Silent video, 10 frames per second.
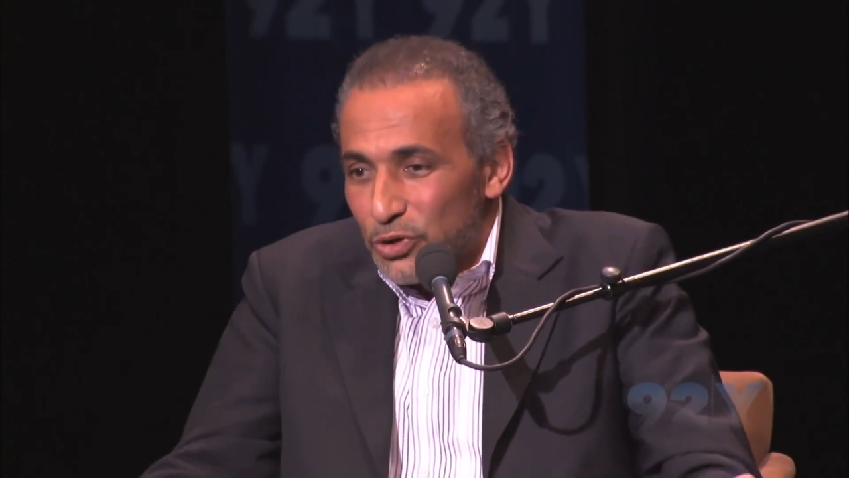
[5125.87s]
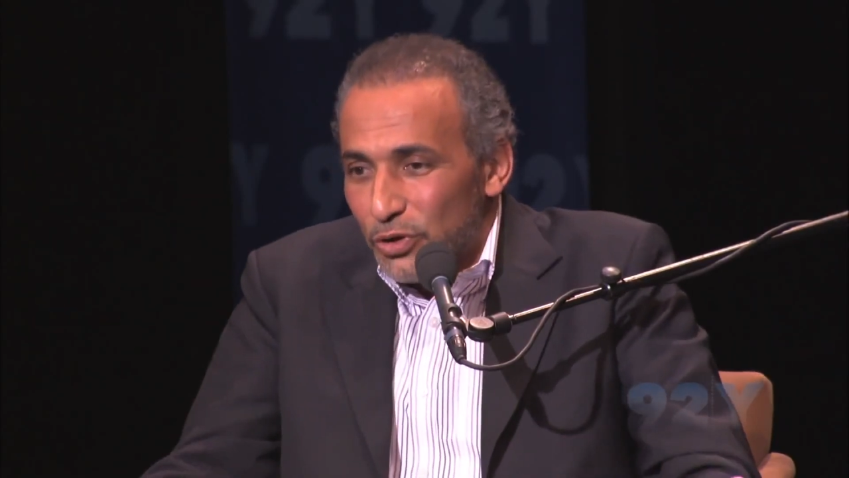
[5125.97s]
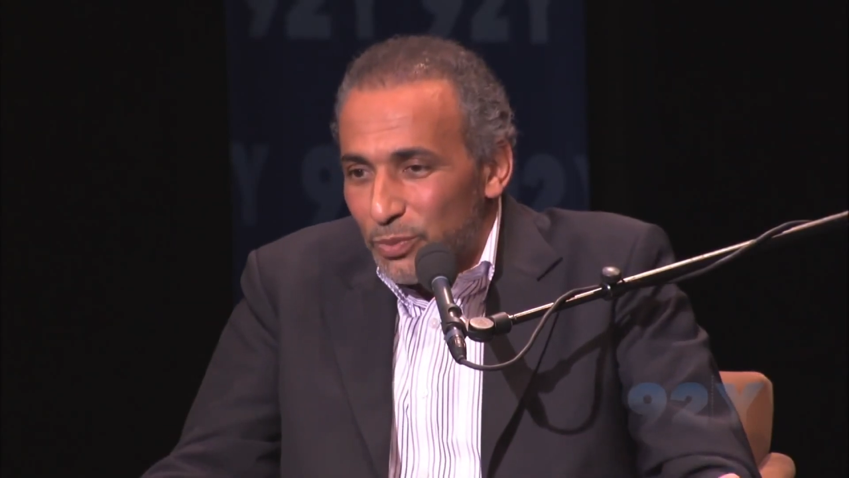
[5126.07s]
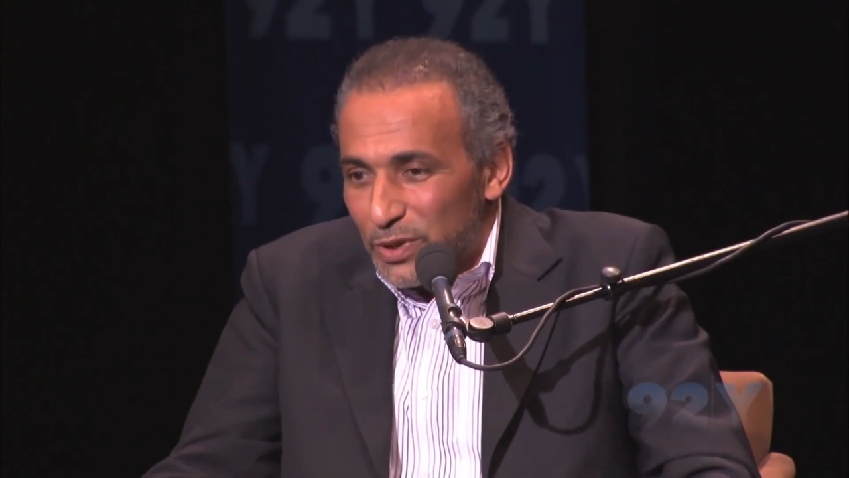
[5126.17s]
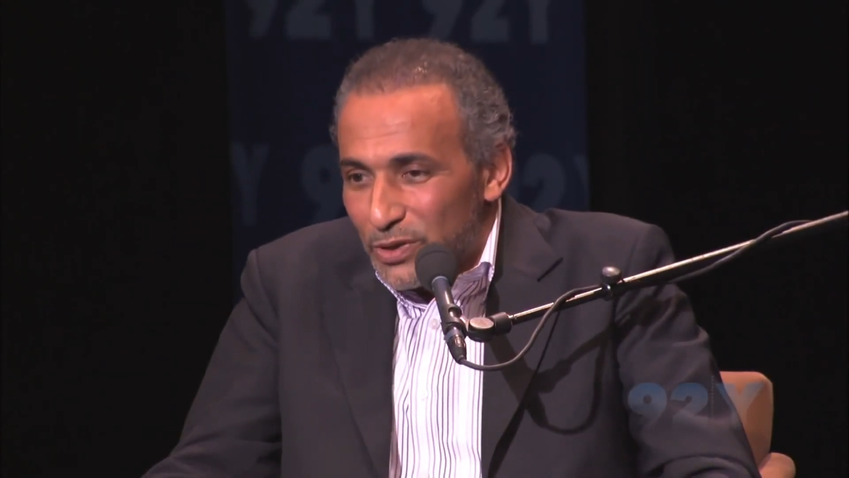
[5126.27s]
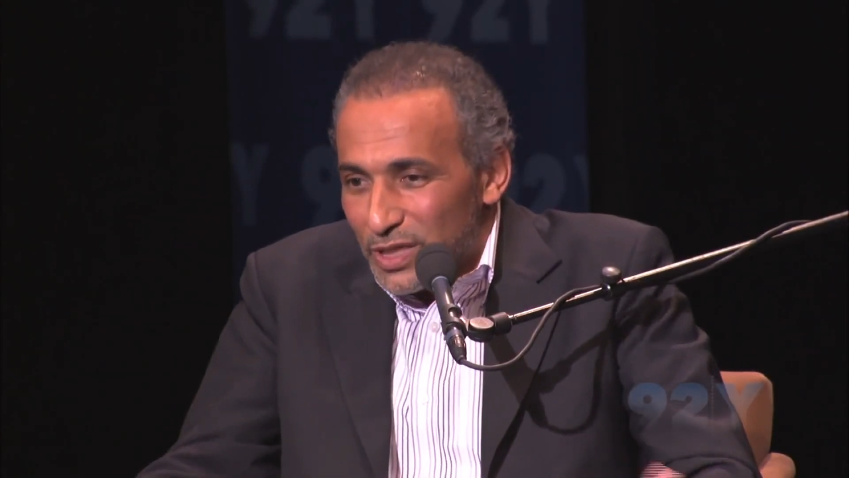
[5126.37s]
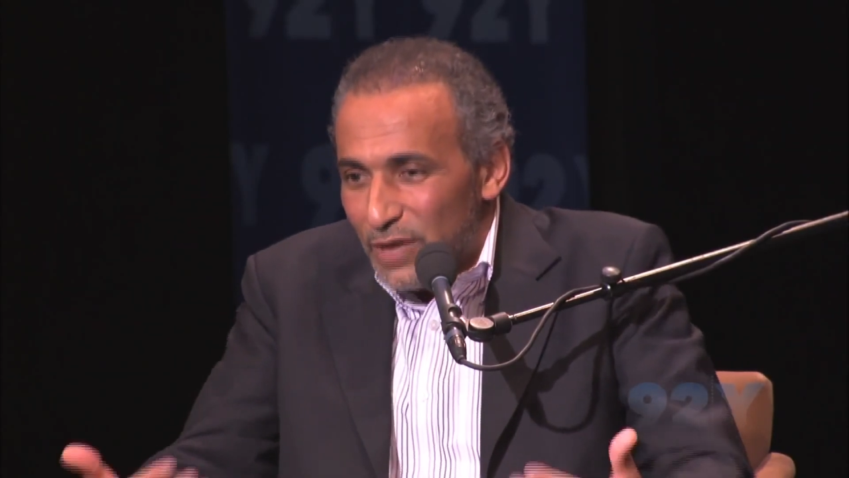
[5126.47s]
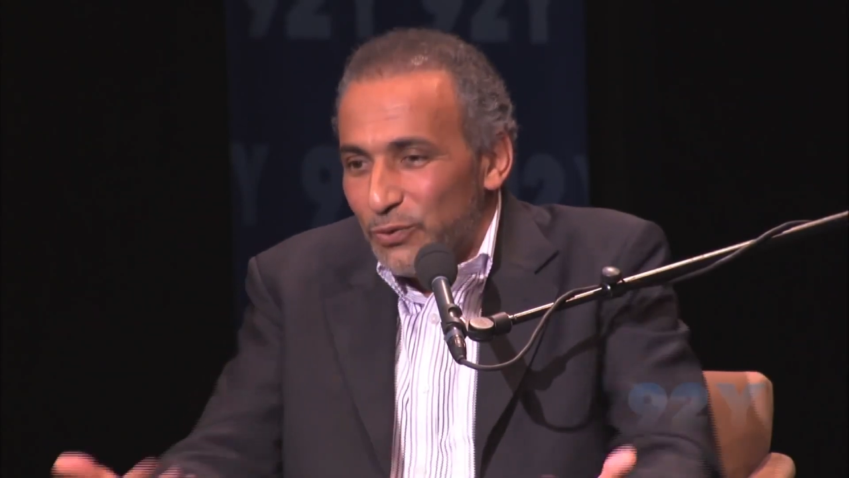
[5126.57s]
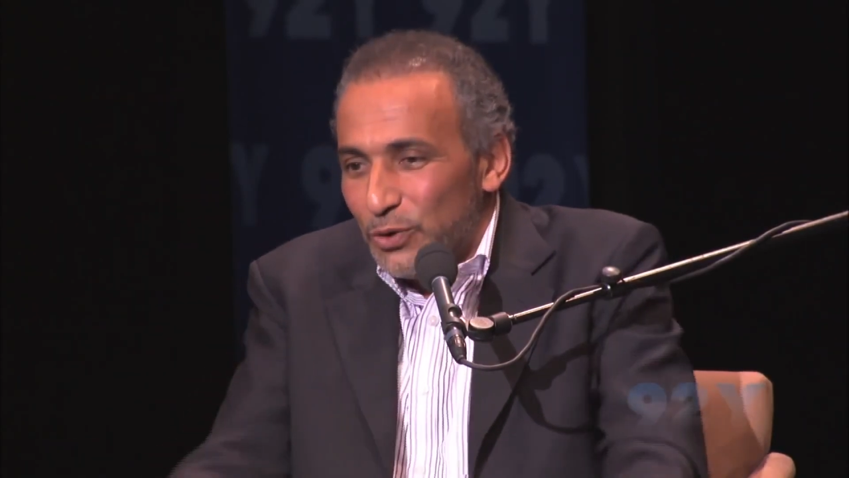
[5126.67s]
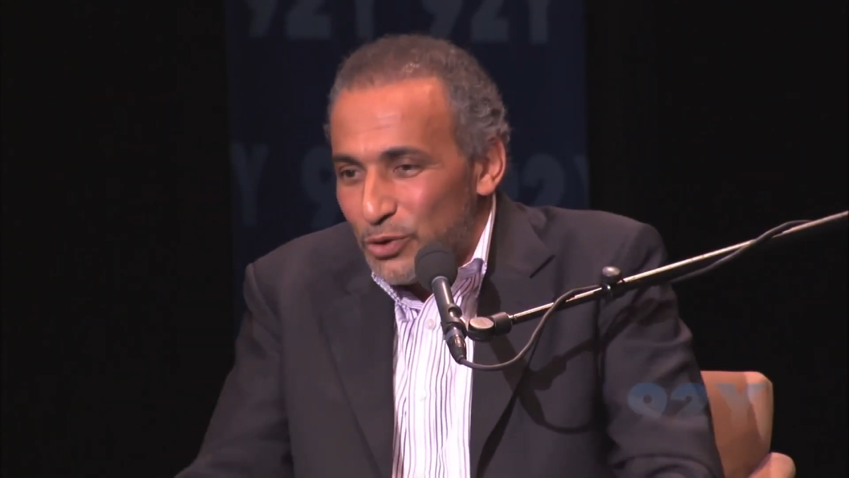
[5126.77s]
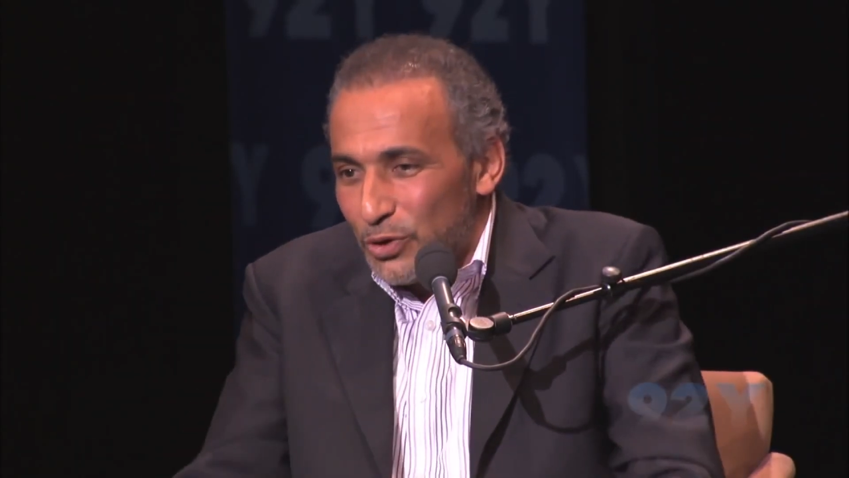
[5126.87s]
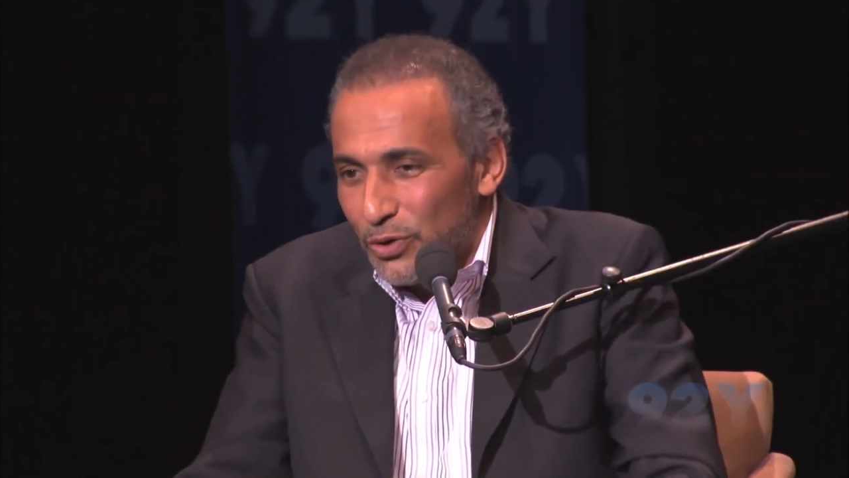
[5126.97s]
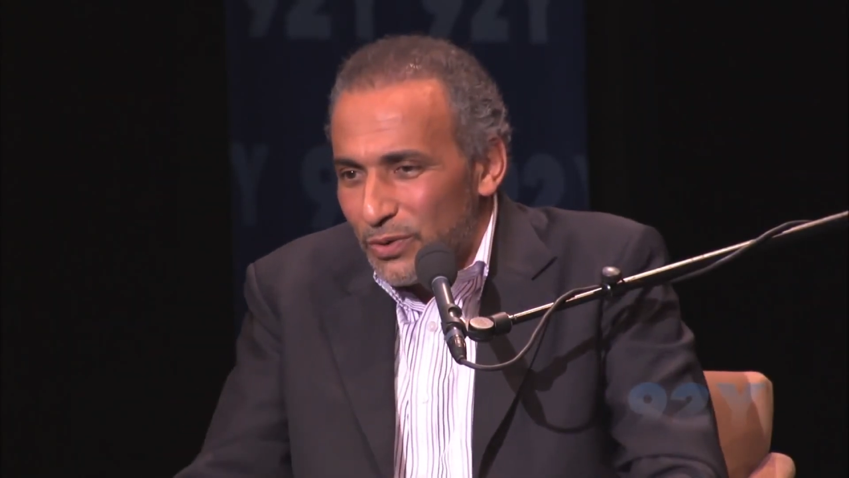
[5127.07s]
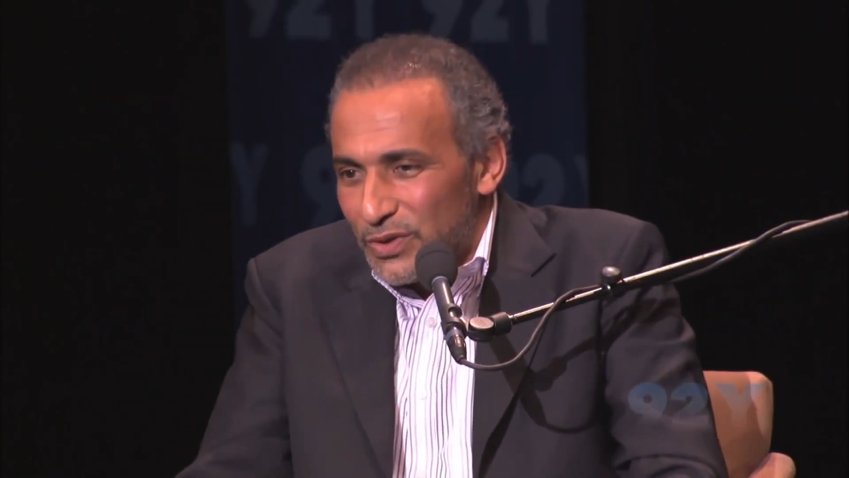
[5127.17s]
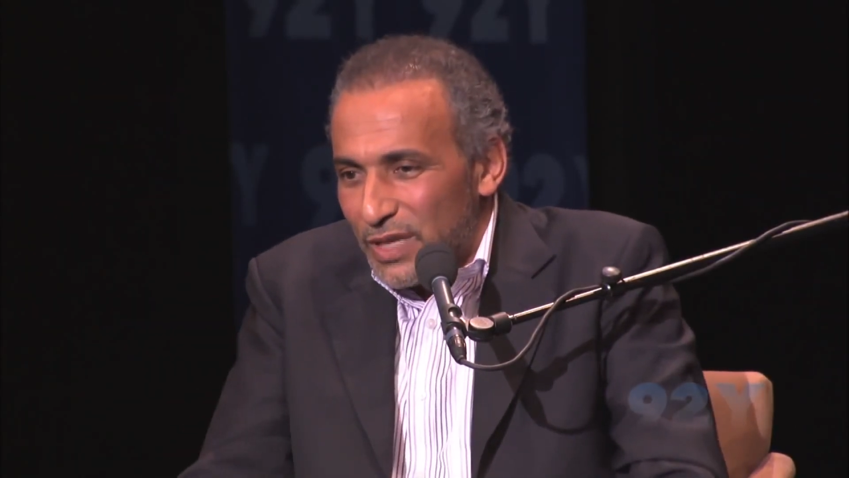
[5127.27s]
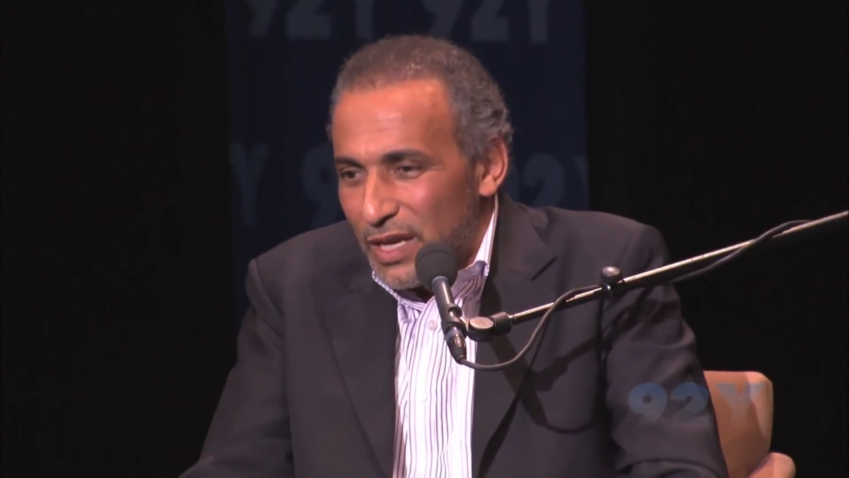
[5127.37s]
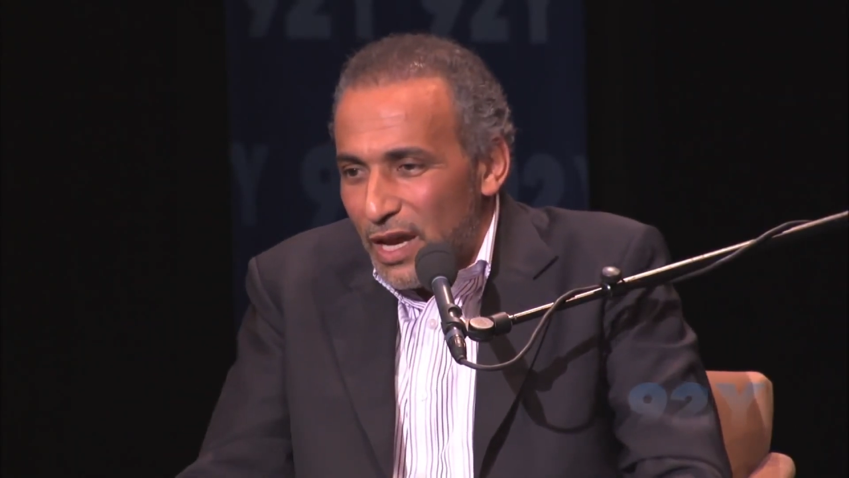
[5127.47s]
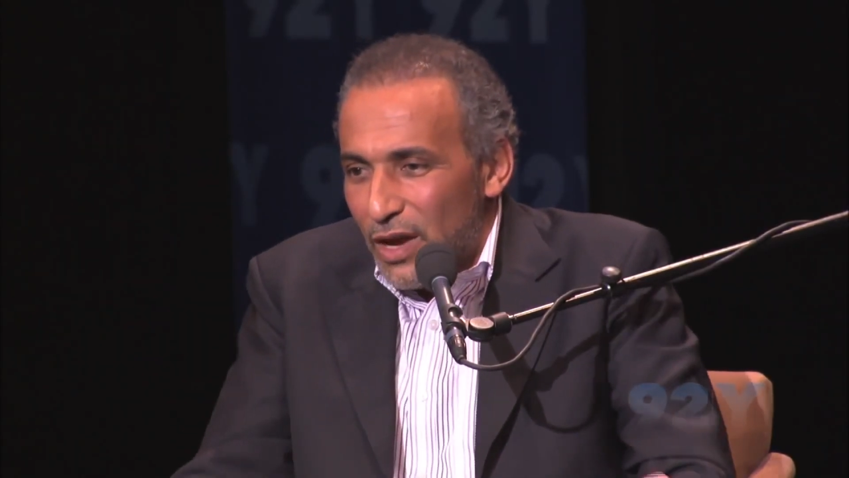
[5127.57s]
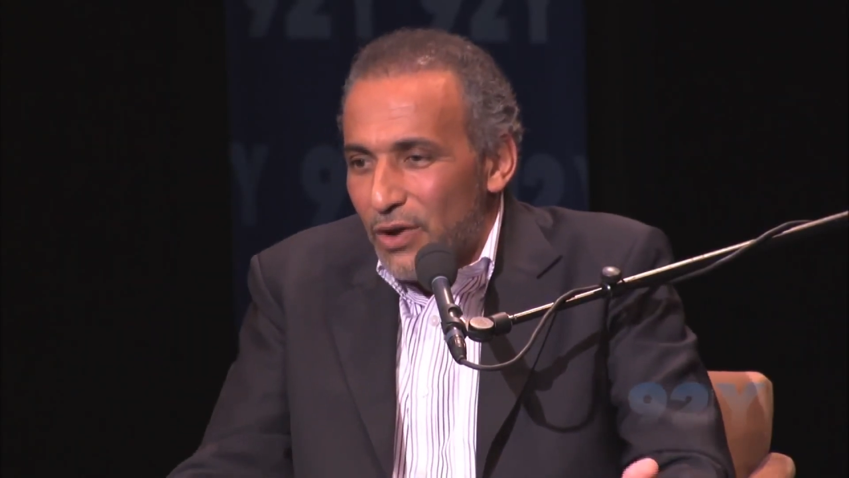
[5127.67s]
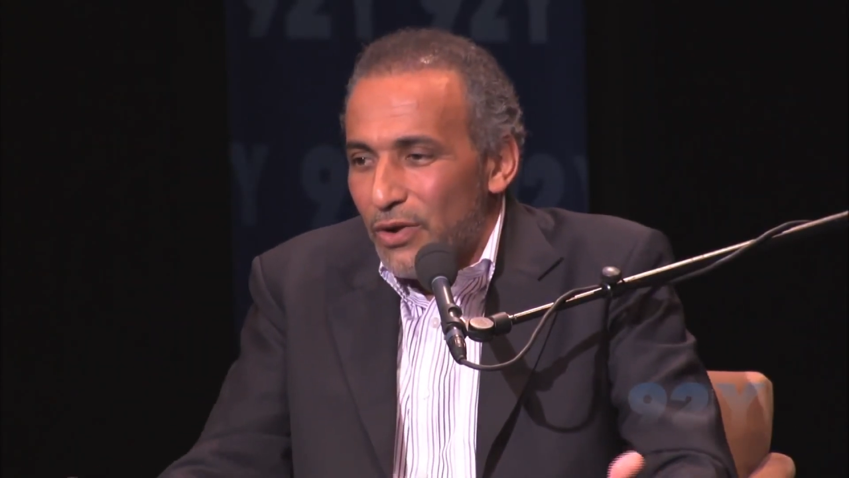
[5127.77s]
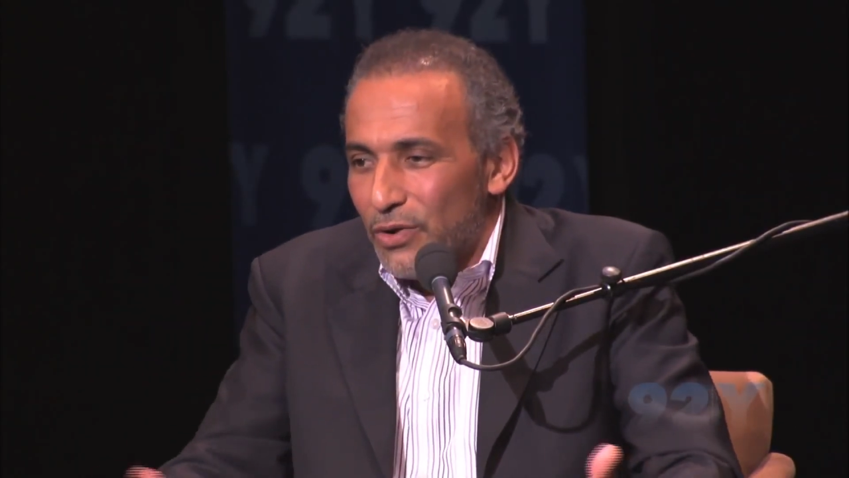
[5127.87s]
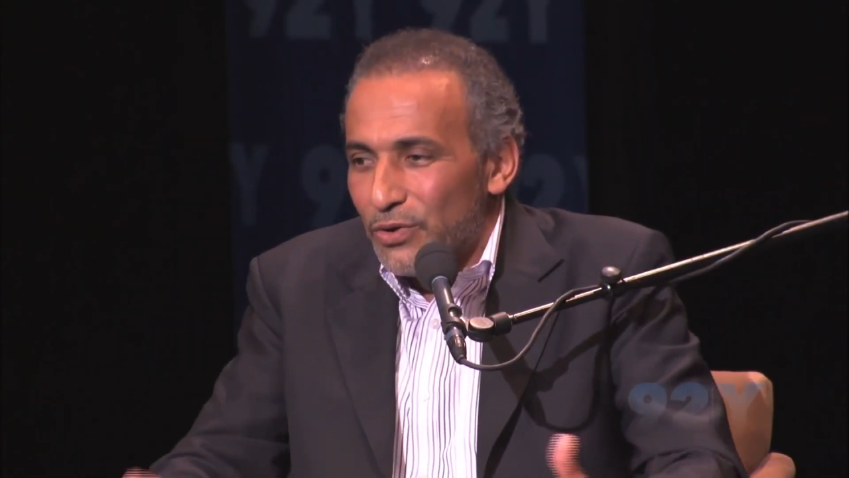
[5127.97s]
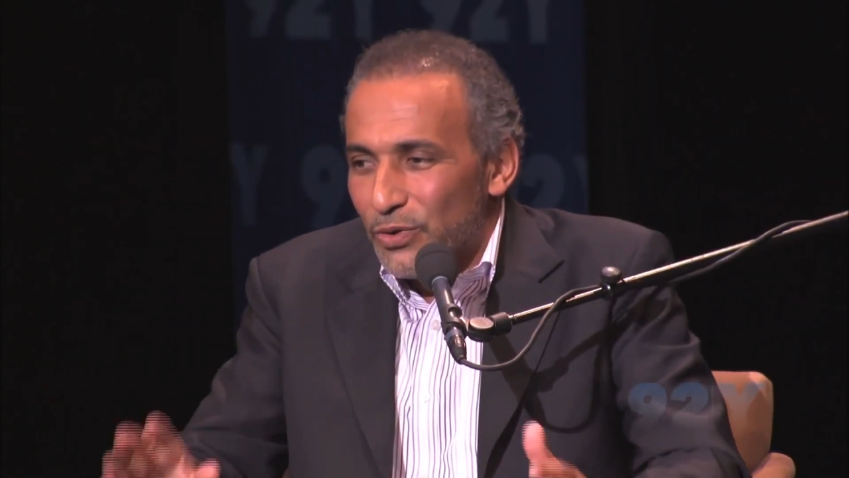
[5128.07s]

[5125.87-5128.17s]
because if you talk and say, oh, you